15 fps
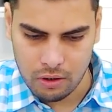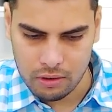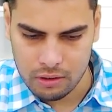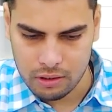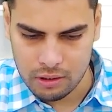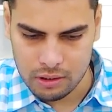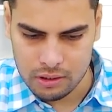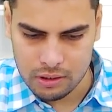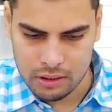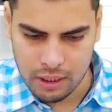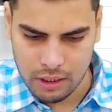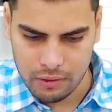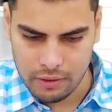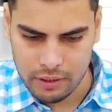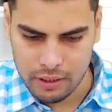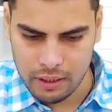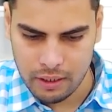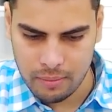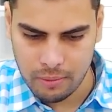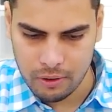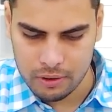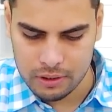the security
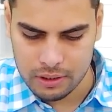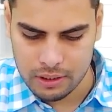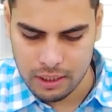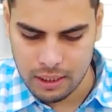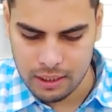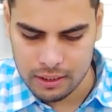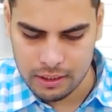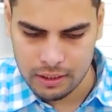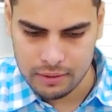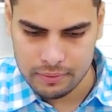deposit collected